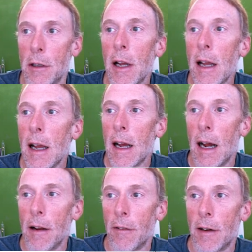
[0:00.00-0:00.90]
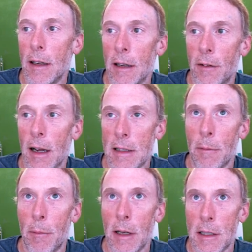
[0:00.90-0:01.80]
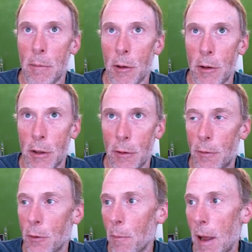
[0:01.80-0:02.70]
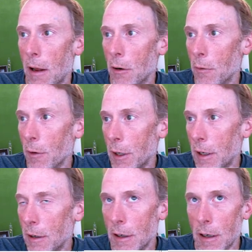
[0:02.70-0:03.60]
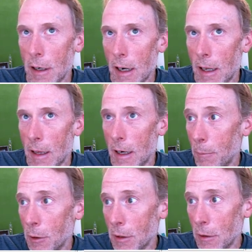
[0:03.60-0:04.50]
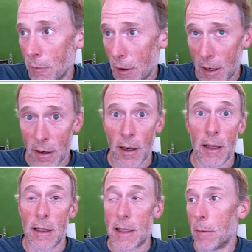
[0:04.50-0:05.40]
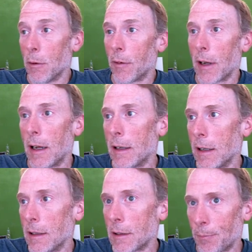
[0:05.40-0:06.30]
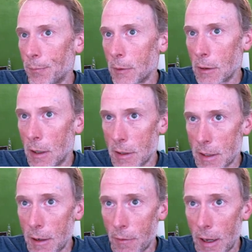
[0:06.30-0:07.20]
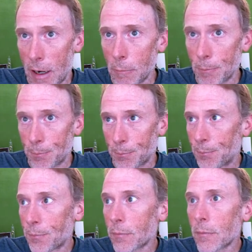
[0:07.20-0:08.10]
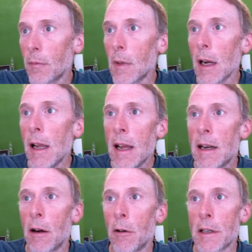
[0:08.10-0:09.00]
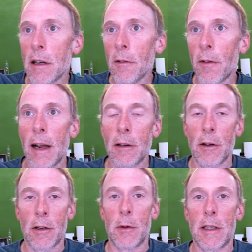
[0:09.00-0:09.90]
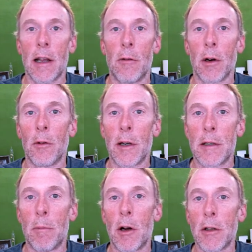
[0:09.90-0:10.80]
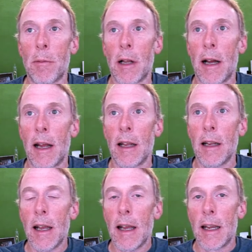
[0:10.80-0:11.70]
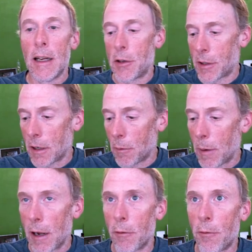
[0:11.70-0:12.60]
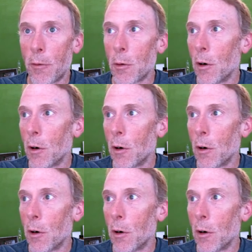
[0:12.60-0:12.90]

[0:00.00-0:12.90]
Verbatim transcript: I've I've got something similar to the format over here that I'm using over here in the table of contents. So I'll save that. Now our cell factor, as we said, we're going to multiply each cell by four.